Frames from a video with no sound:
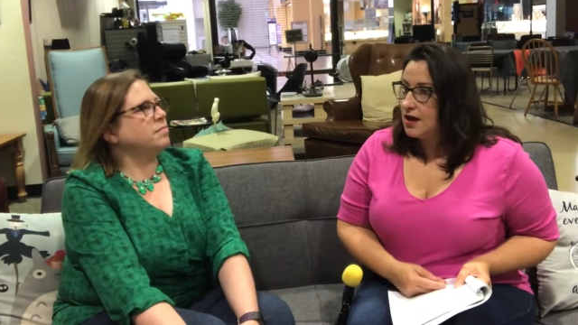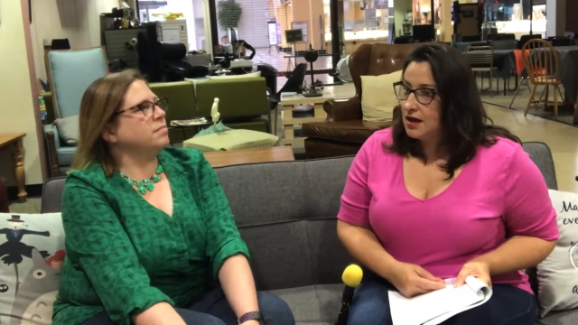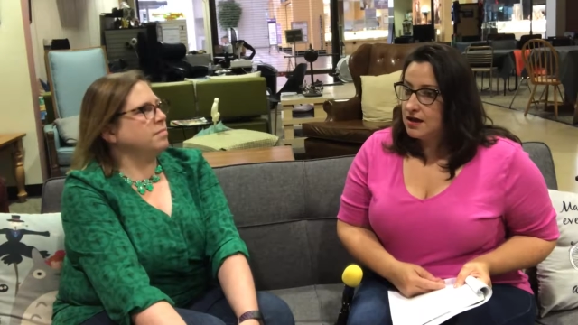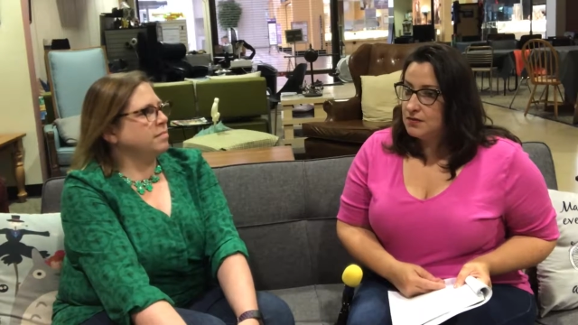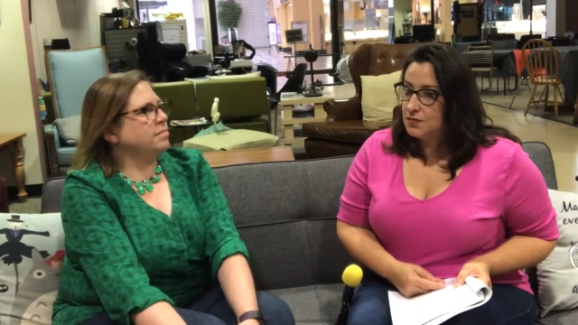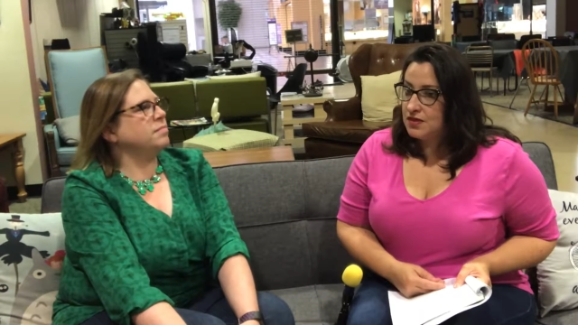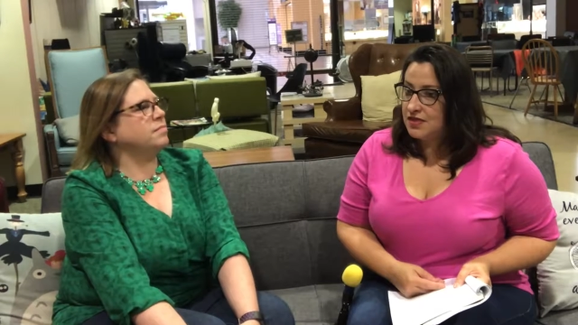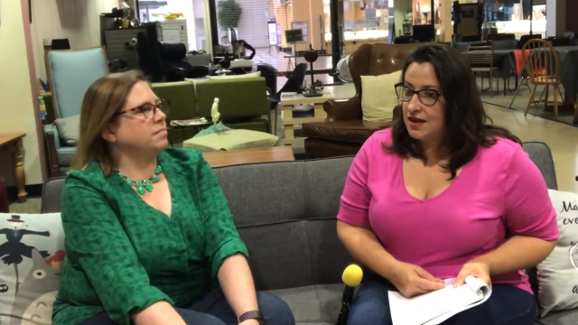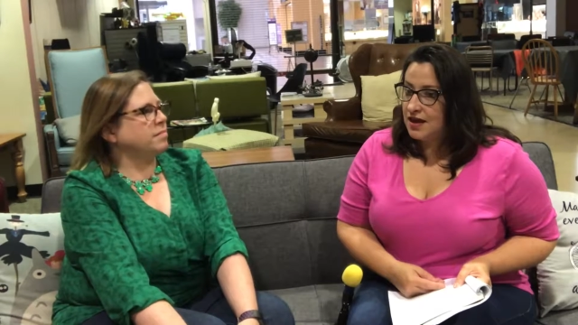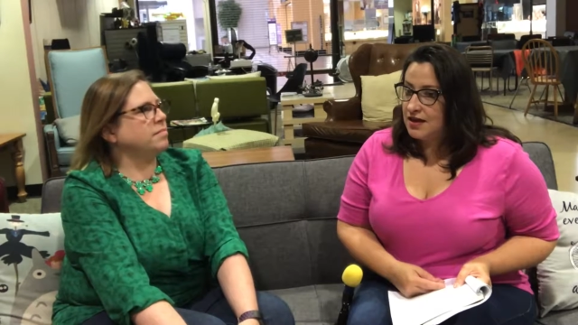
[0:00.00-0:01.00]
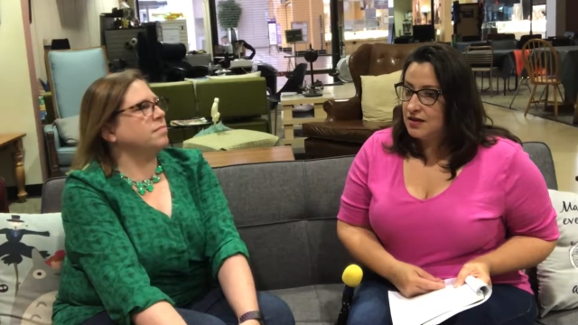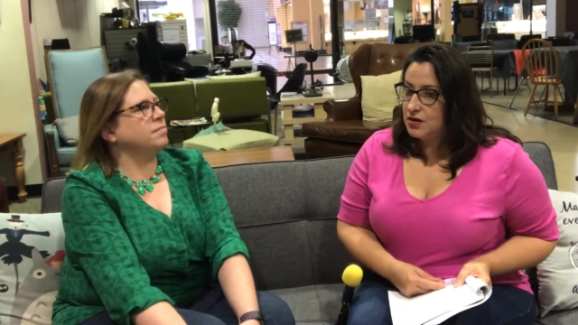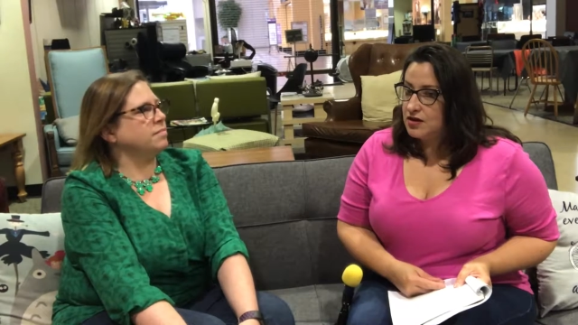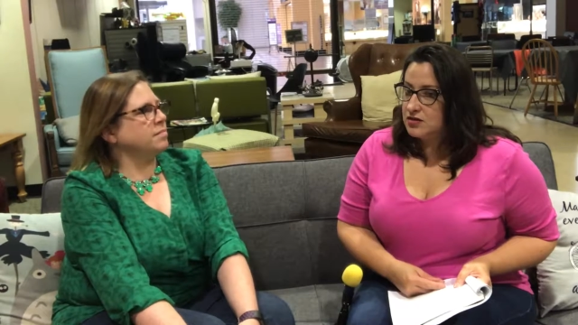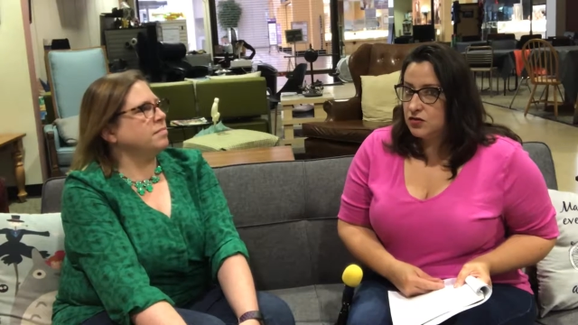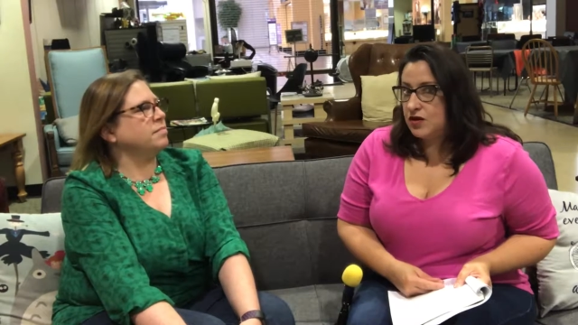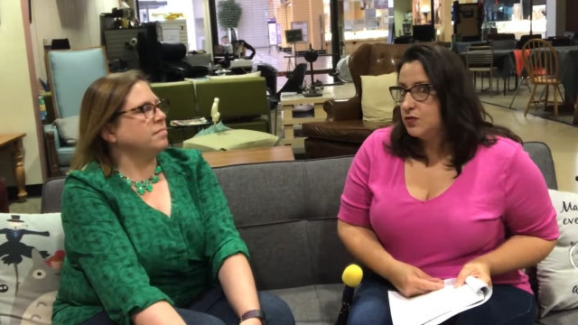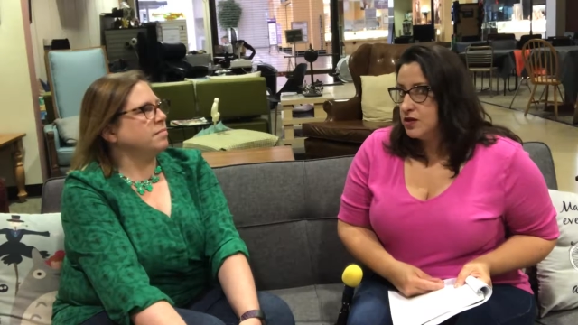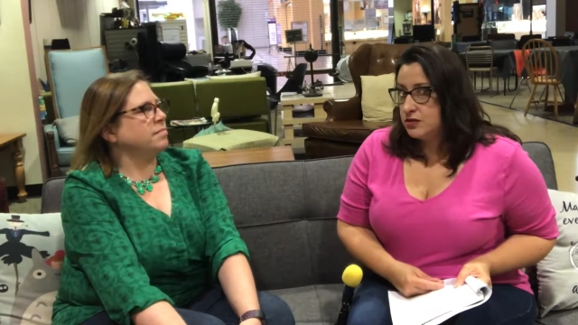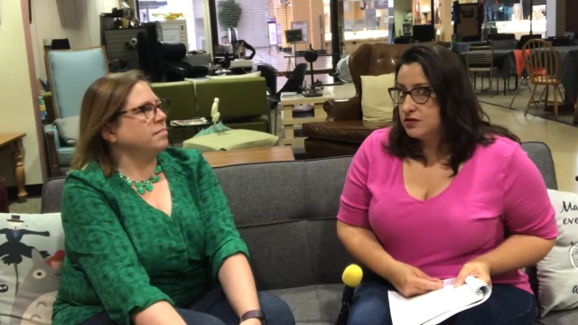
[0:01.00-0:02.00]
Speaker 1: Um, that is a
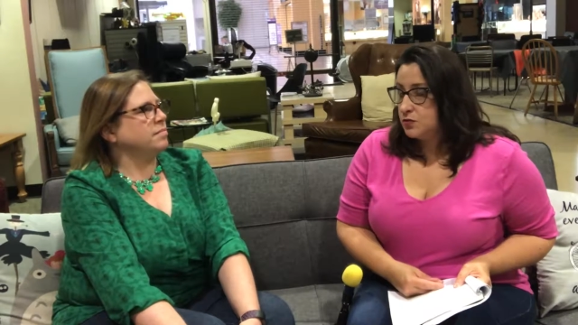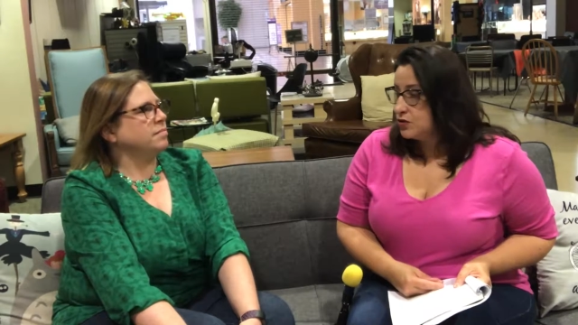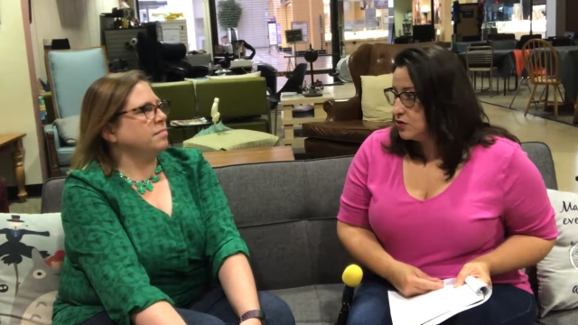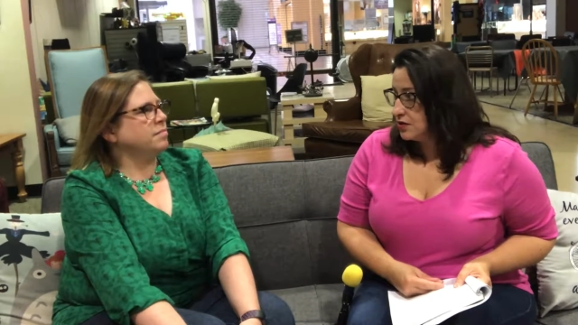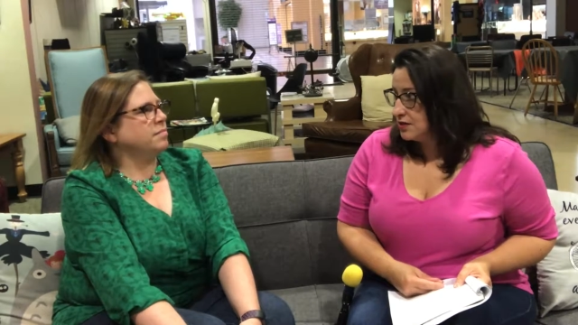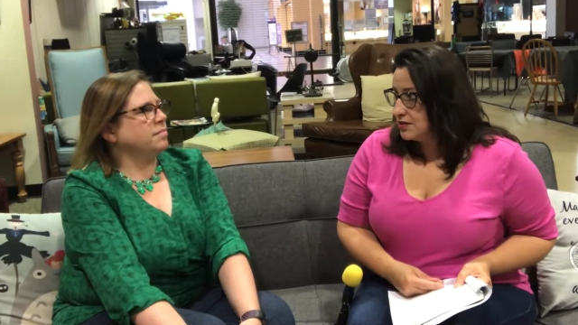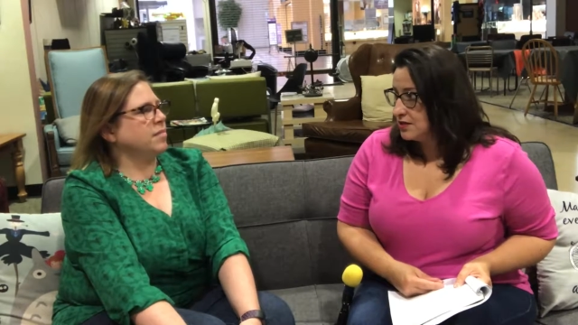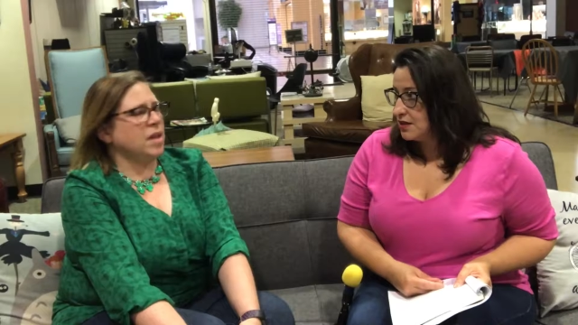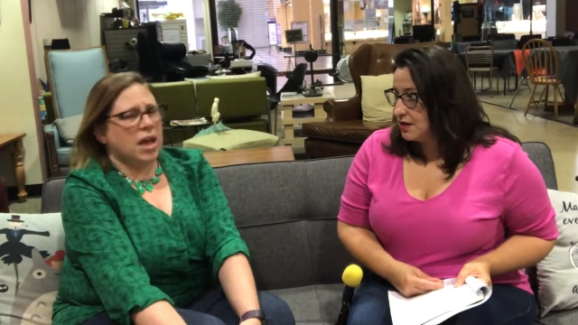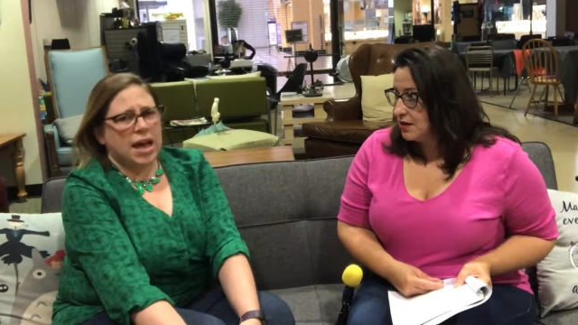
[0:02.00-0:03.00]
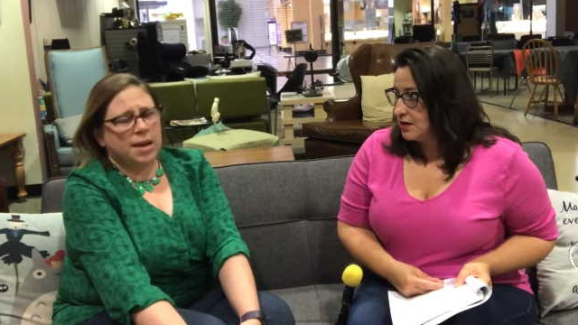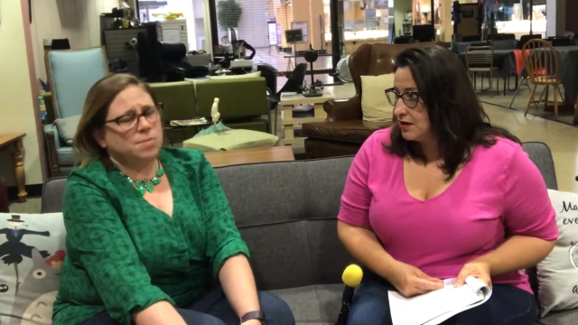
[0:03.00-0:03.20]
great way to expose your kids to theater.